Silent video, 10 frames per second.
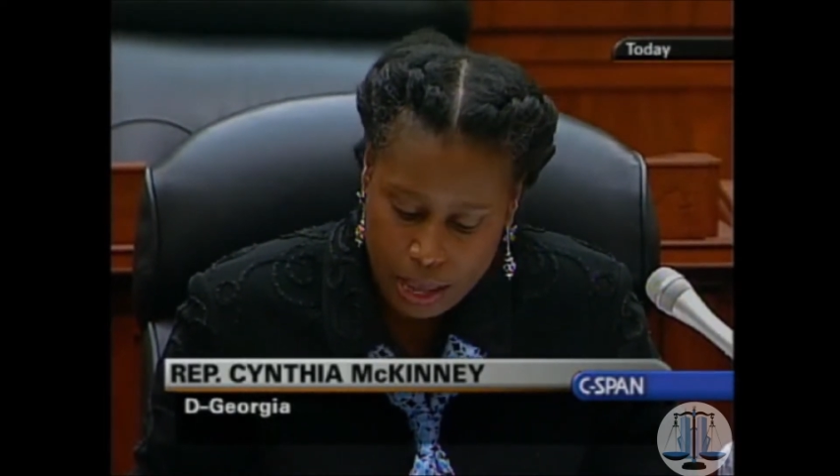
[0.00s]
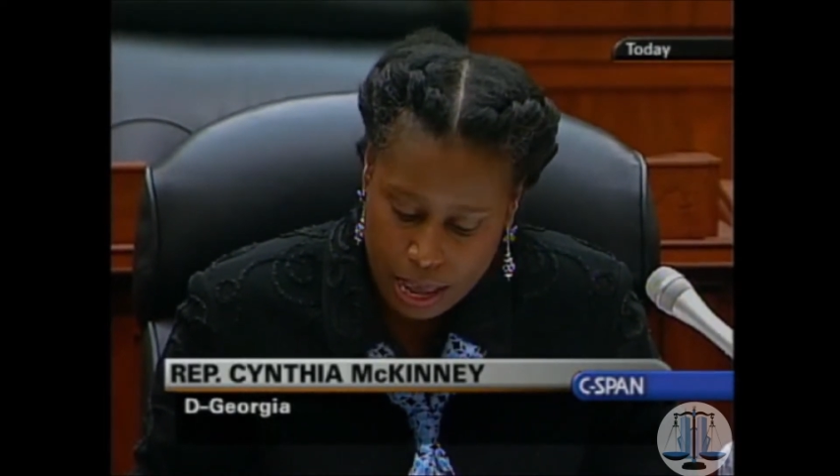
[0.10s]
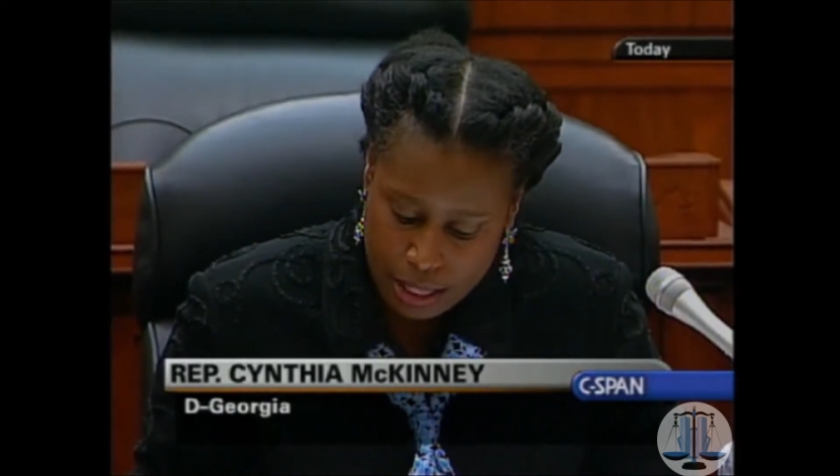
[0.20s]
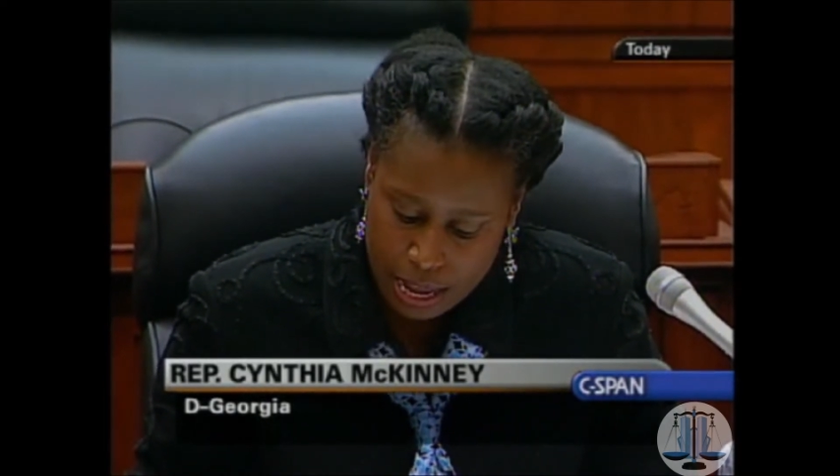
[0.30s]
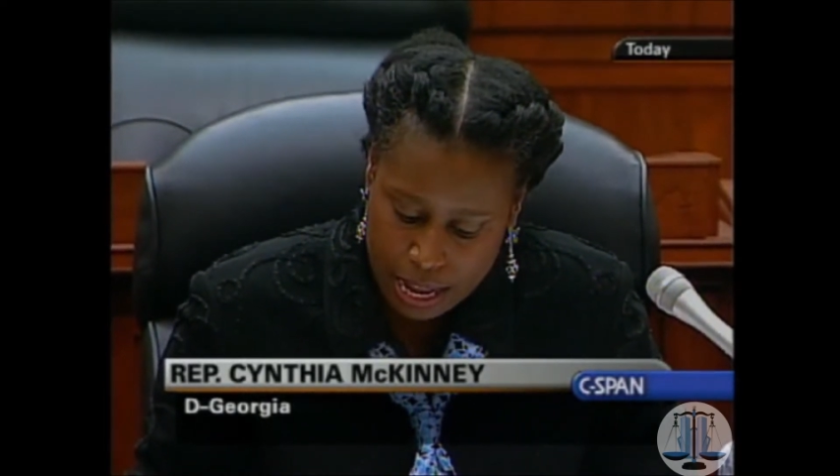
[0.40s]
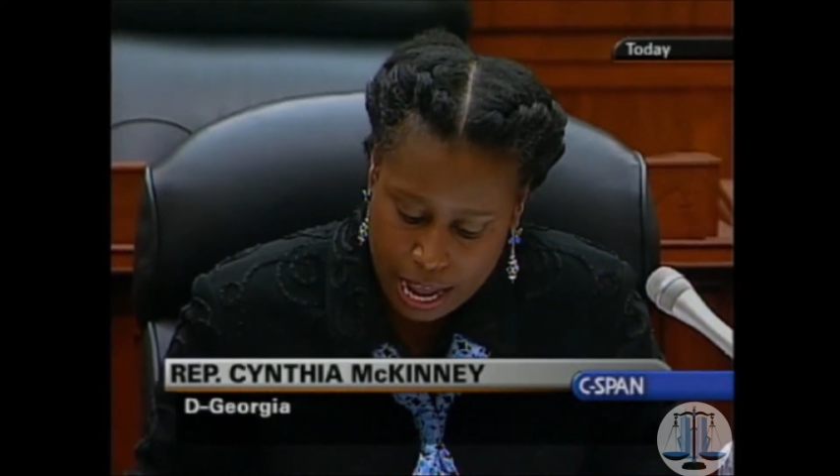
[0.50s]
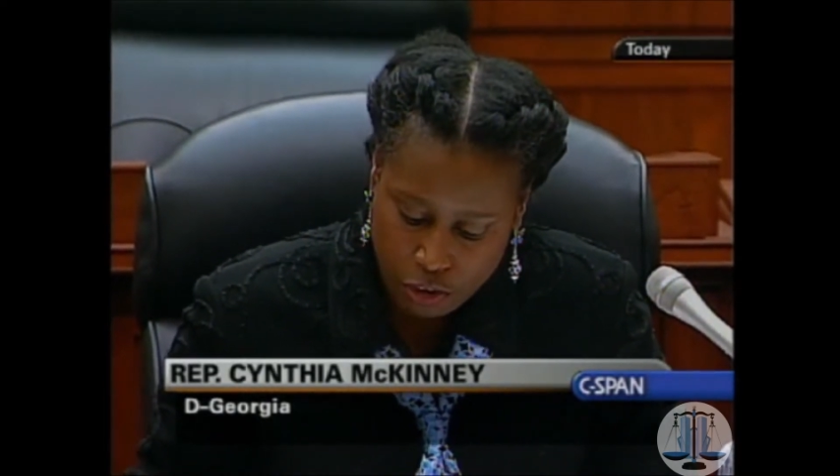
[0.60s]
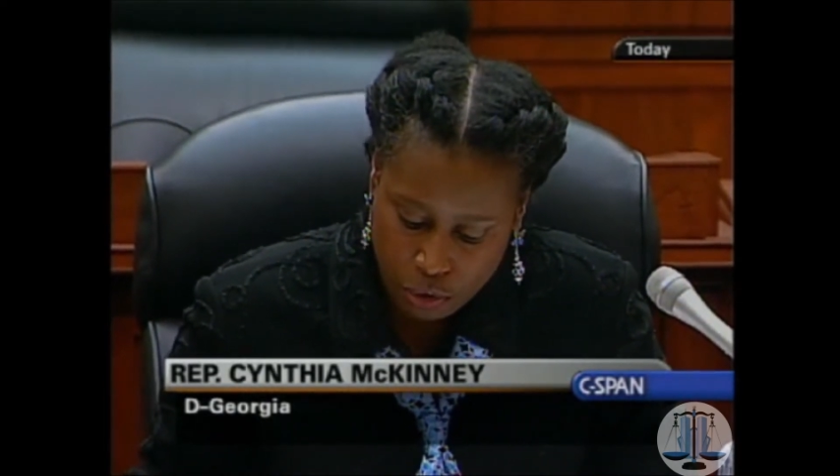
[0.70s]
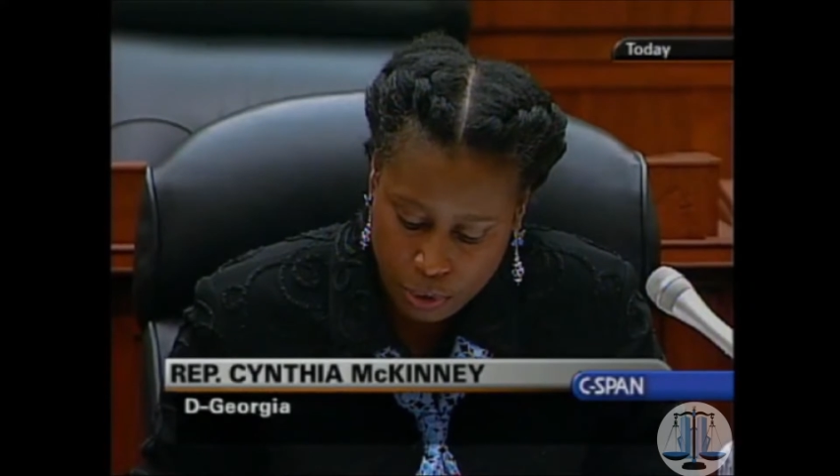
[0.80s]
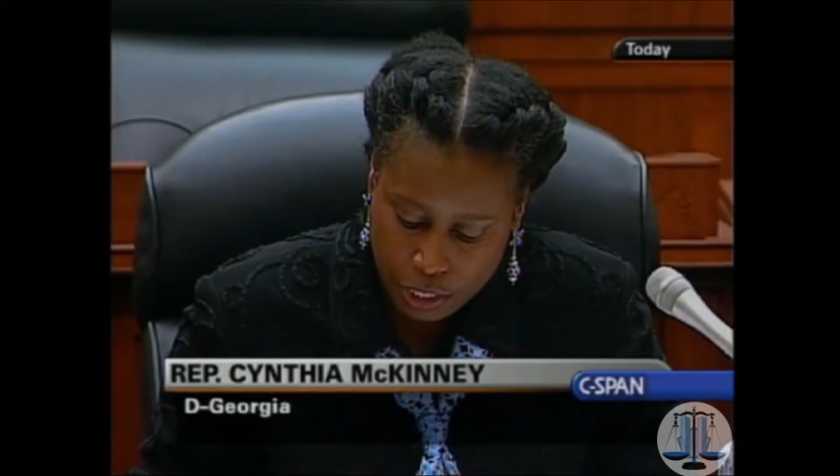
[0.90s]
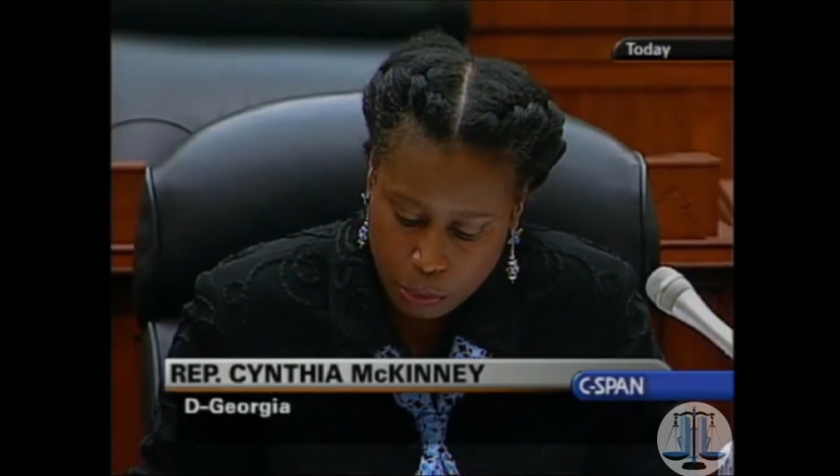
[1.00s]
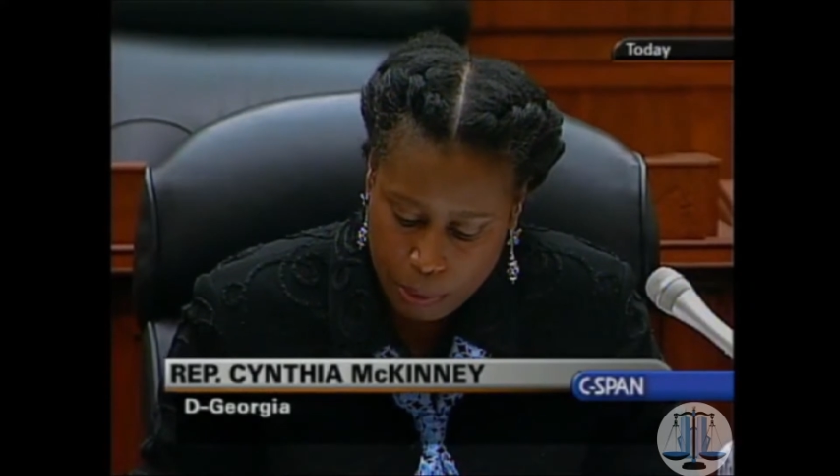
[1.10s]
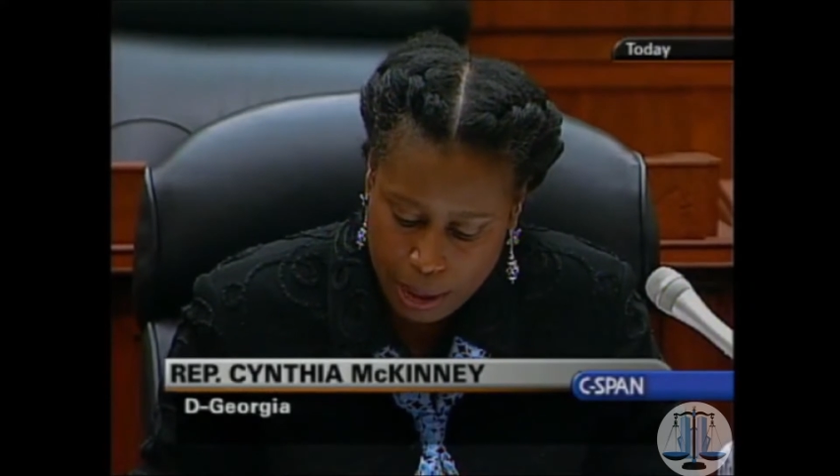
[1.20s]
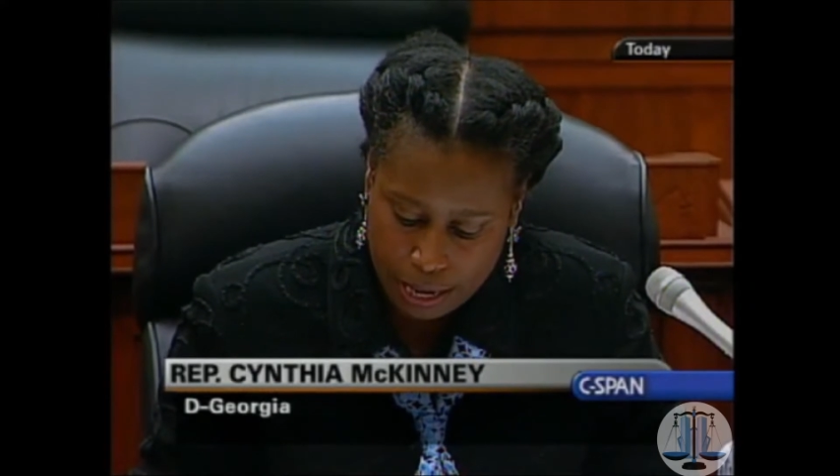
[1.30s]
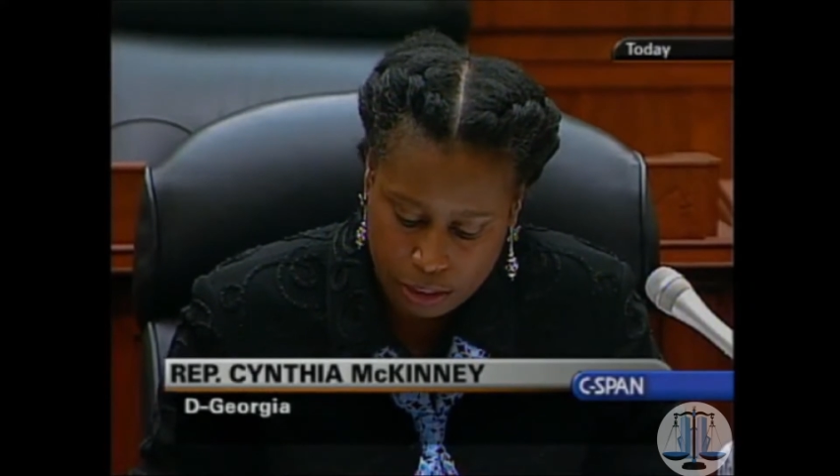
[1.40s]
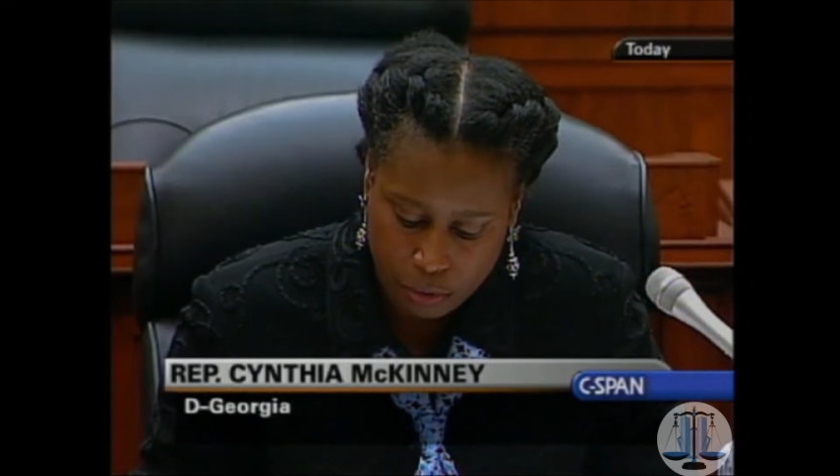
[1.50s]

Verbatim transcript: and then I do expect the